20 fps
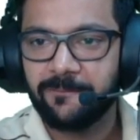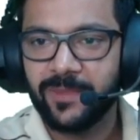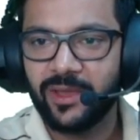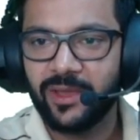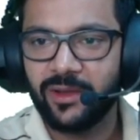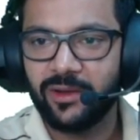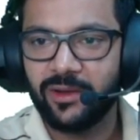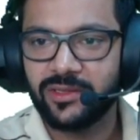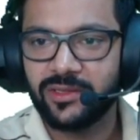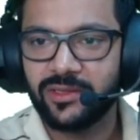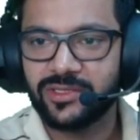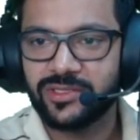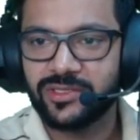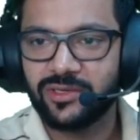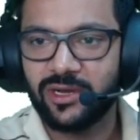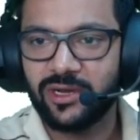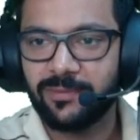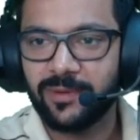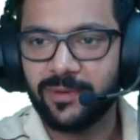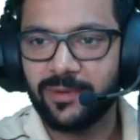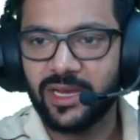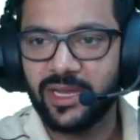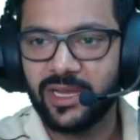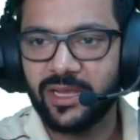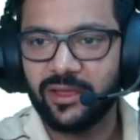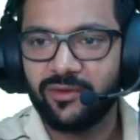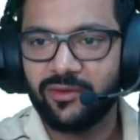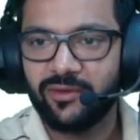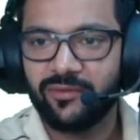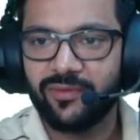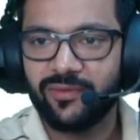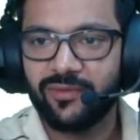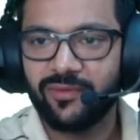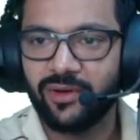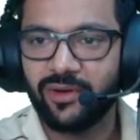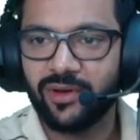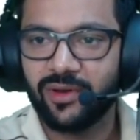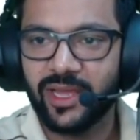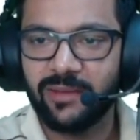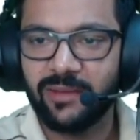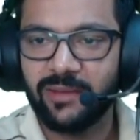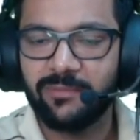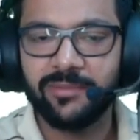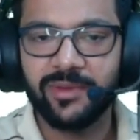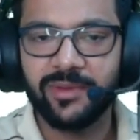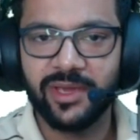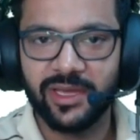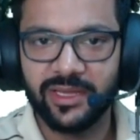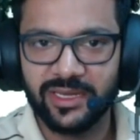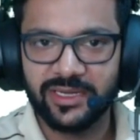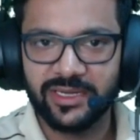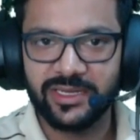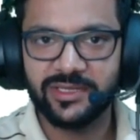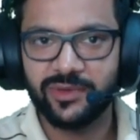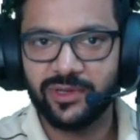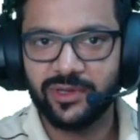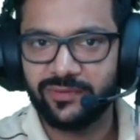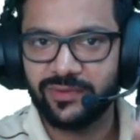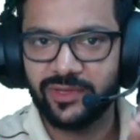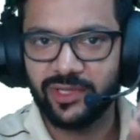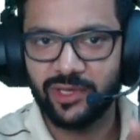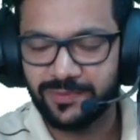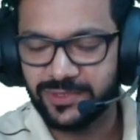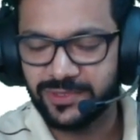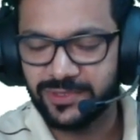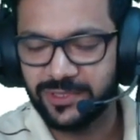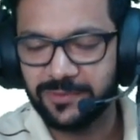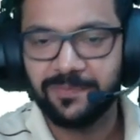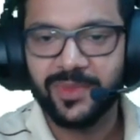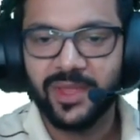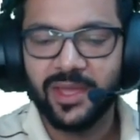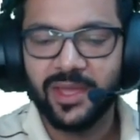They also apply for MBA, that is one of the option.